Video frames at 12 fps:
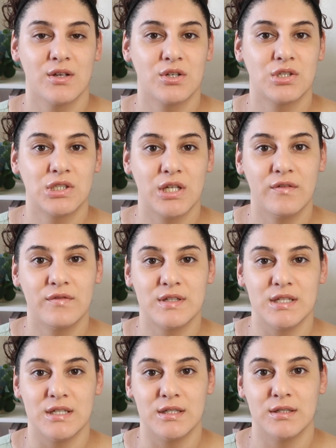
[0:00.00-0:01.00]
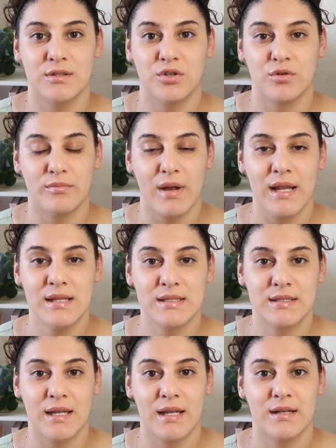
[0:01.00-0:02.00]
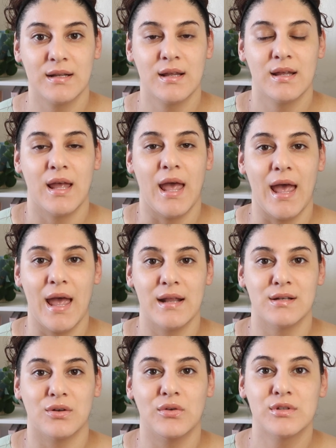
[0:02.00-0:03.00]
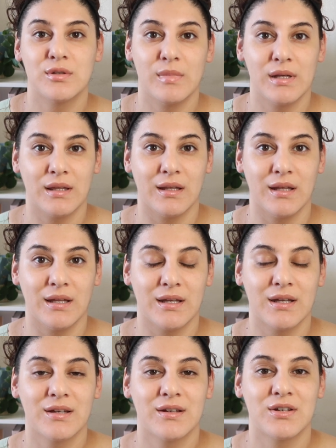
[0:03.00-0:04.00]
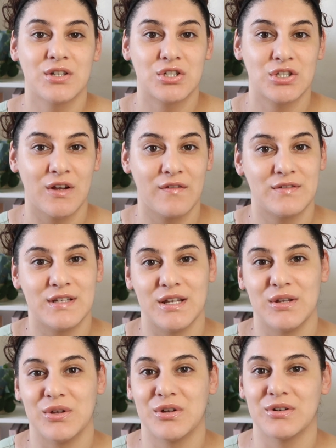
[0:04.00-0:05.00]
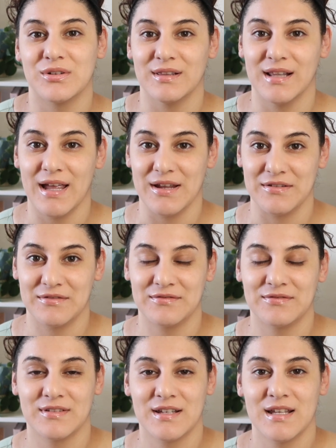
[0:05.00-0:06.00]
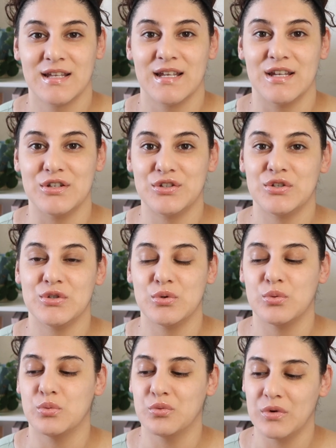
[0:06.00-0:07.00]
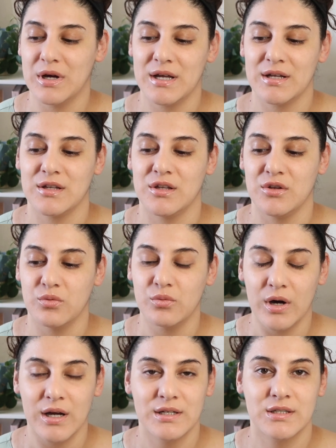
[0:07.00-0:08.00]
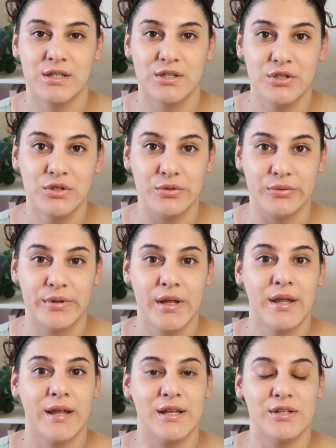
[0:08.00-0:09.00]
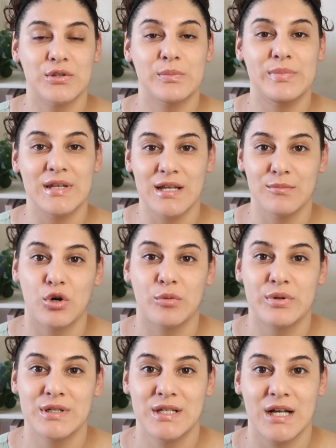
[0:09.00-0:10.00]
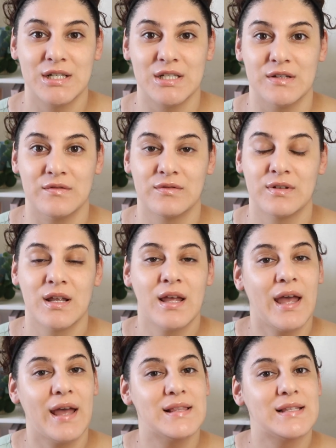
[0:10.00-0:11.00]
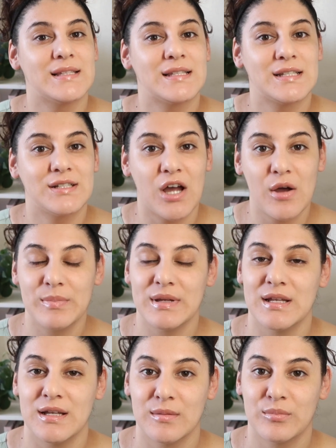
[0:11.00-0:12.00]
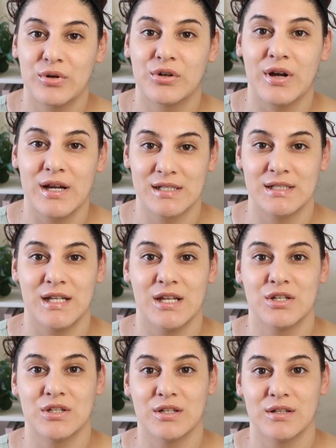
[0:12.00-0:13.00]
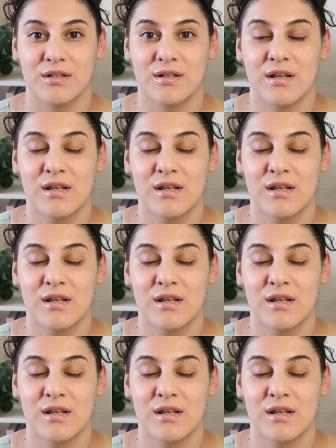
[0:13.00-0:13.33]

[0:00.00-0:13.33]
shifting your mindset and ultimately shifting your life into what you want to do, into being more productive and stopping procrastination.